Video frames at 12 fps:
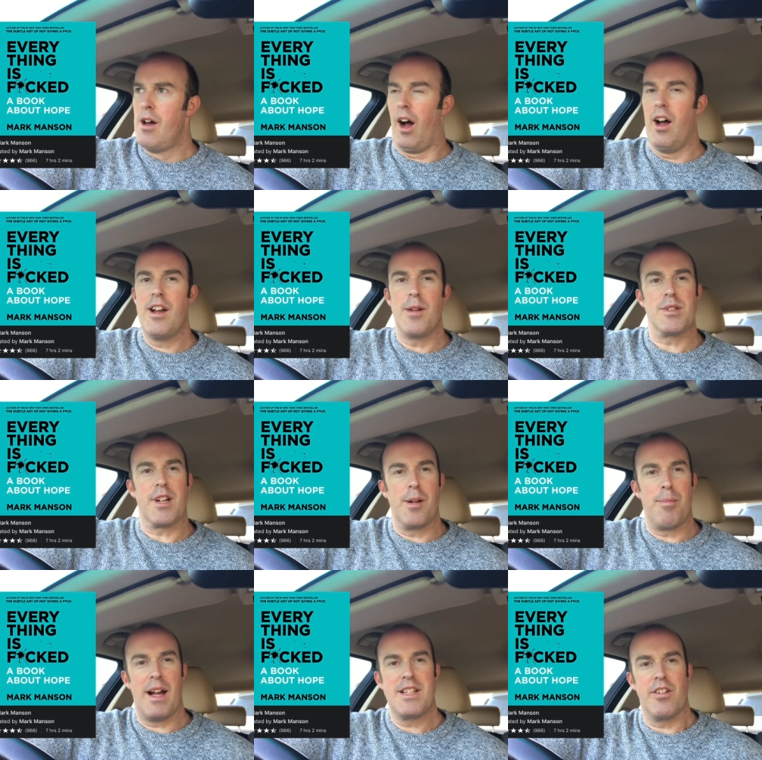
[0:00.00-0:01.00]
I heard it was kind
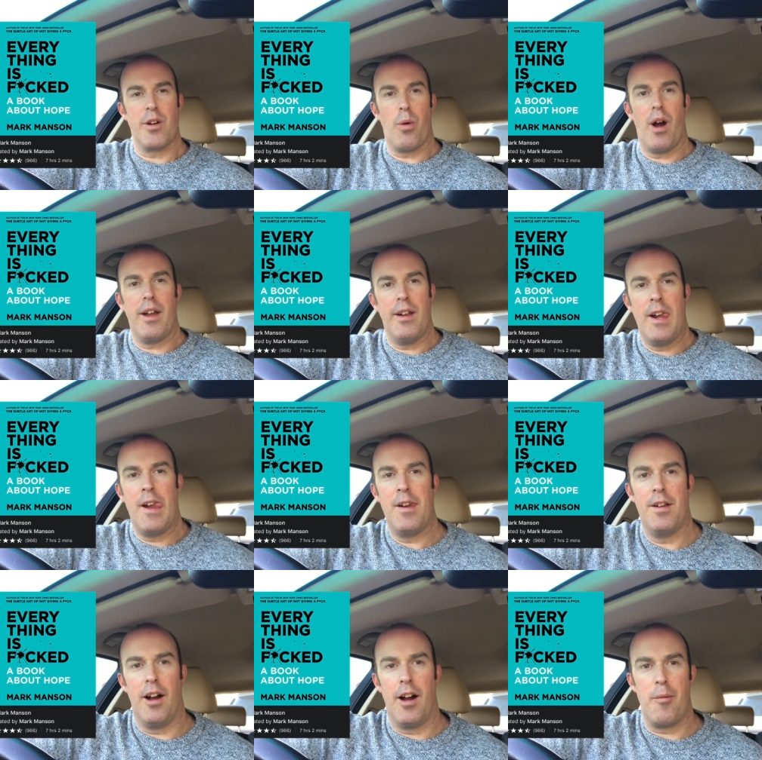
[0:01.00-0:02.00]
of better in a way.
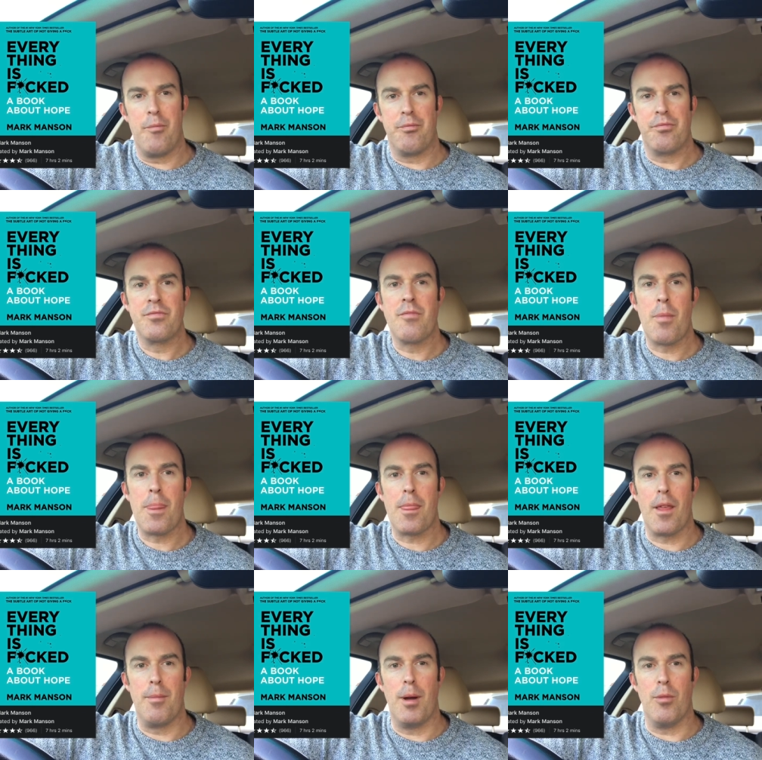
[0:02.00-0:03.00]

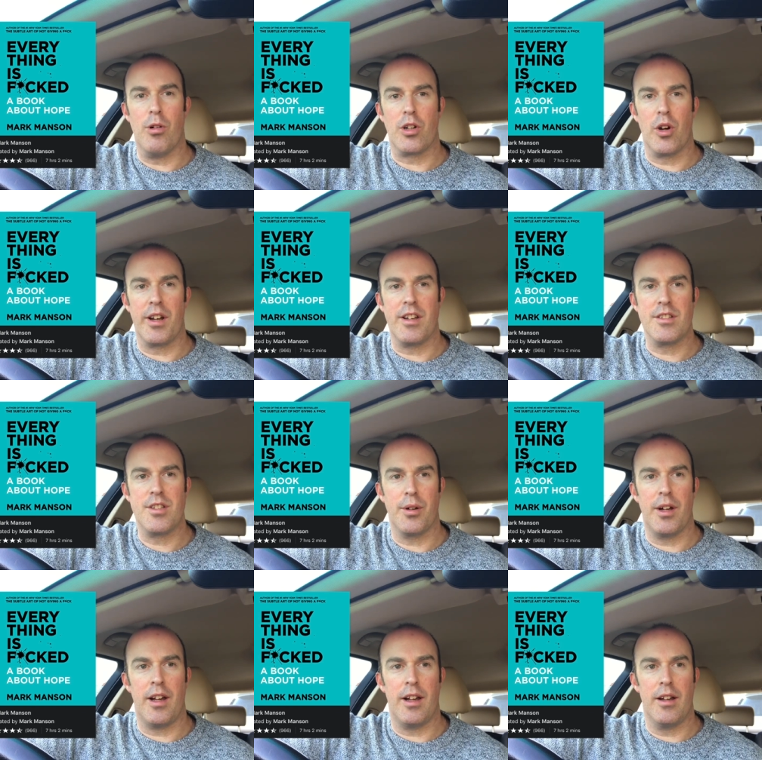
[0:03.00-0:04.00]
A bit more gone into
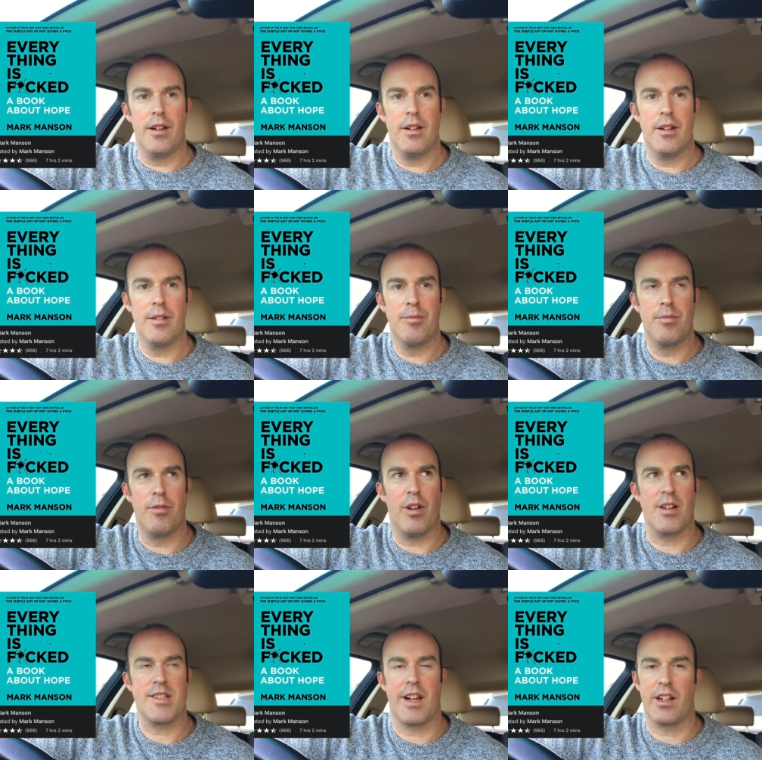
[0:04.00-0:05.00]
it.
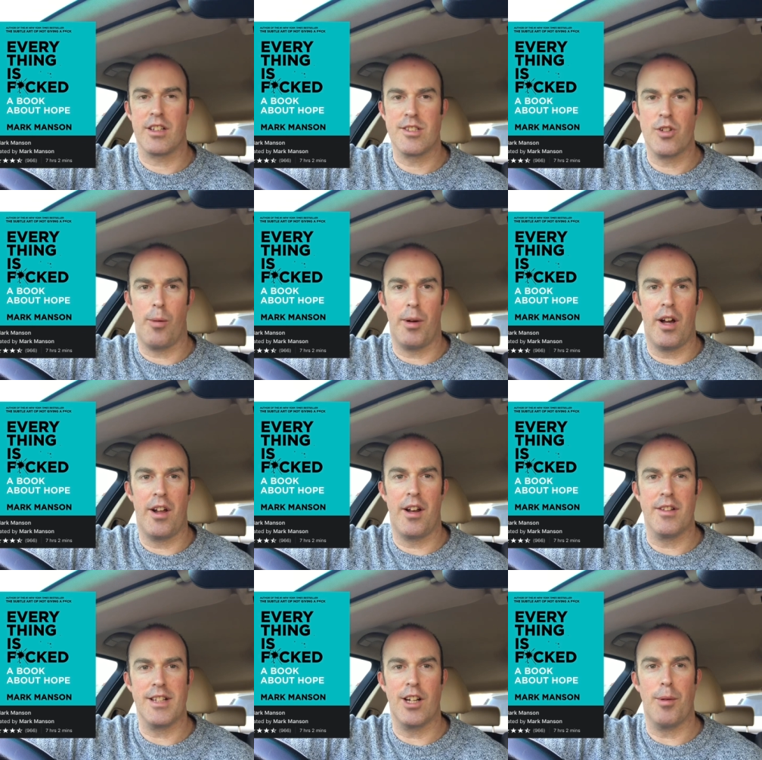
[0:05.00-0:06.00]
Without sounding like a snob, I heard
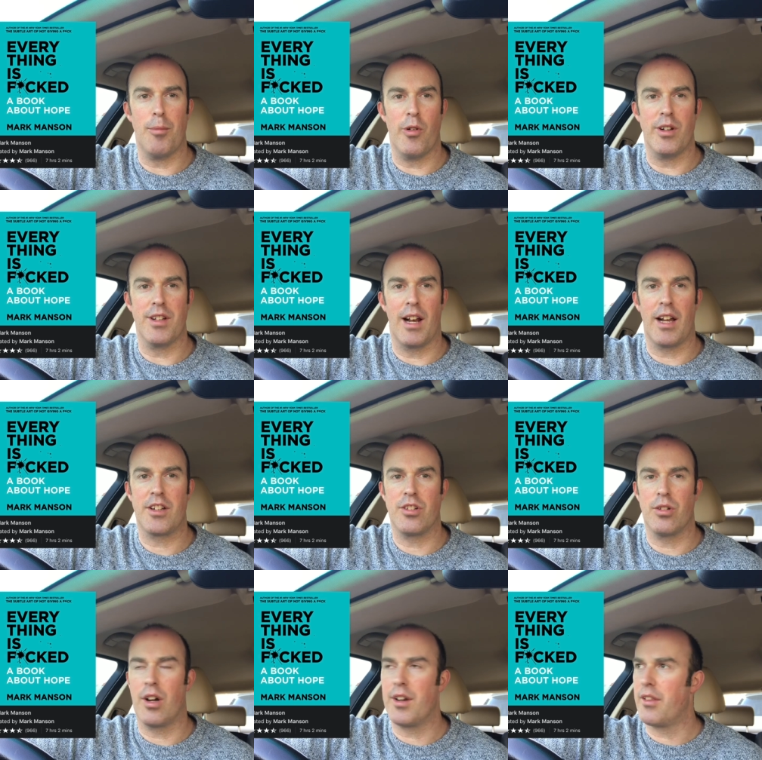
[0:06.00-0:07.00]
it was a little bit more
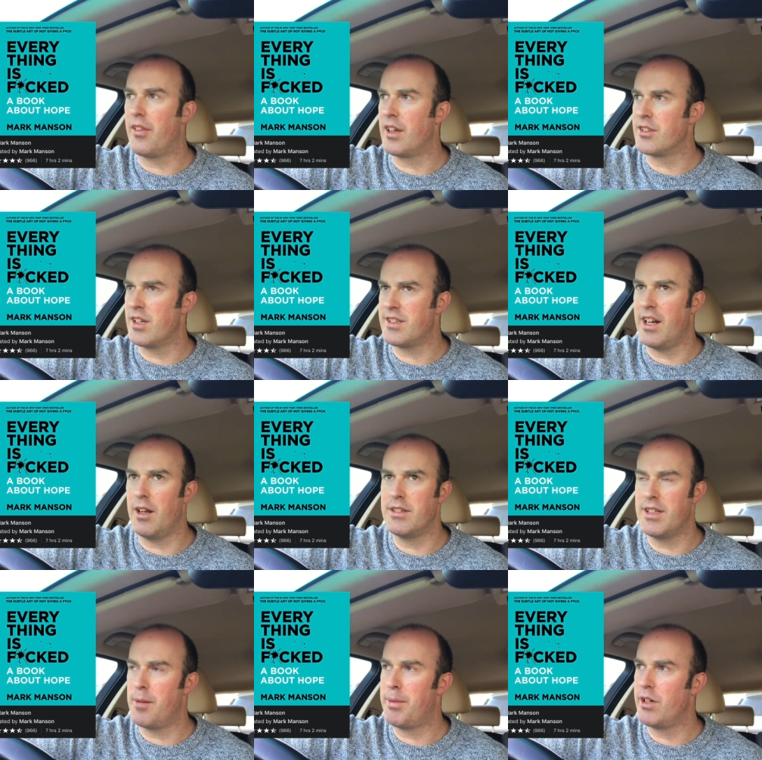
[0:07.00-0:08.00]
intellectual kind of thing. So it
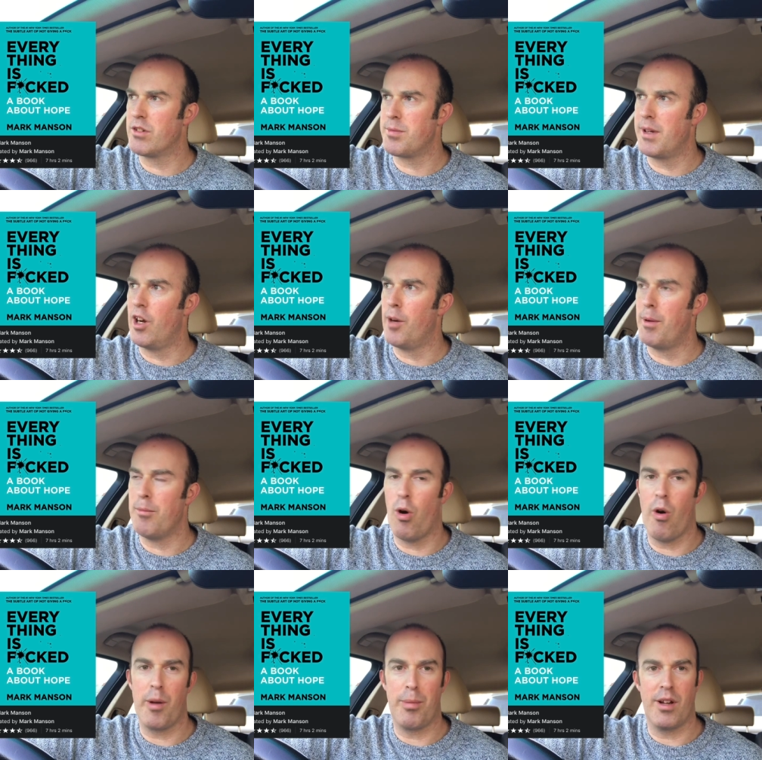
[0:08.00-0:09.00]
did appeal to me a little bit
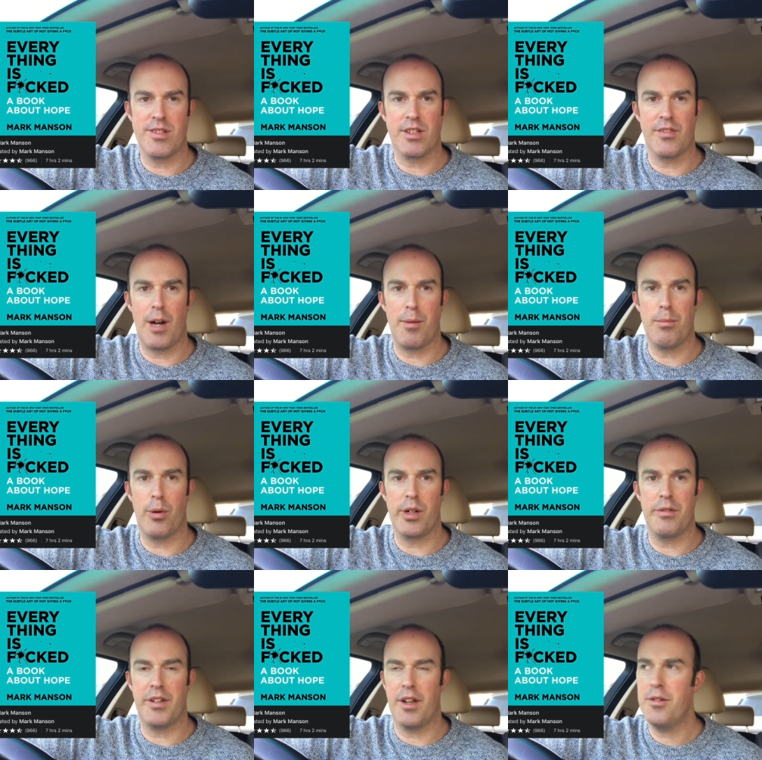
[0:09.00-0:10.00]
more on a personal development point
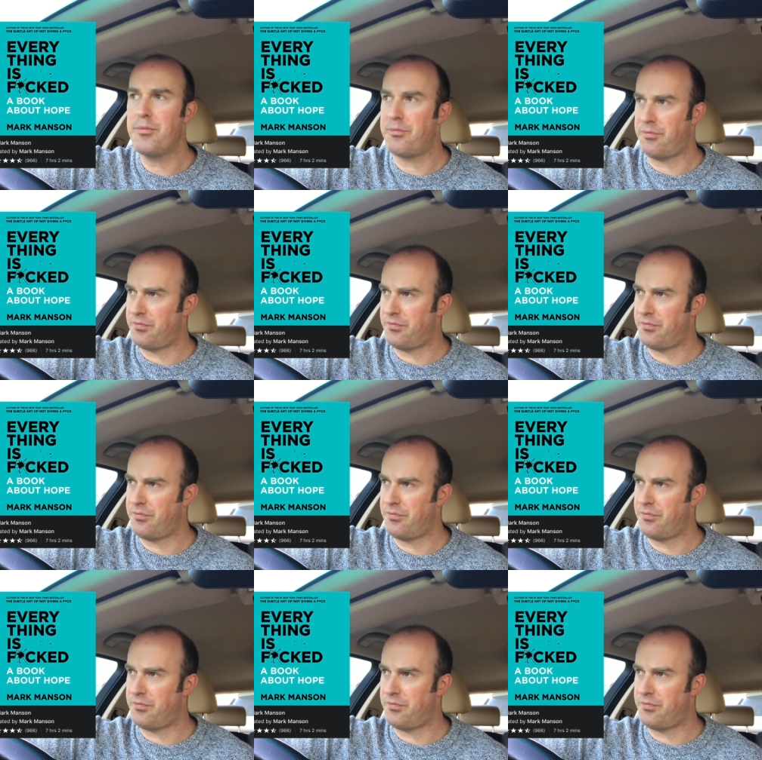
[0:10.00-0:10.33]
of view.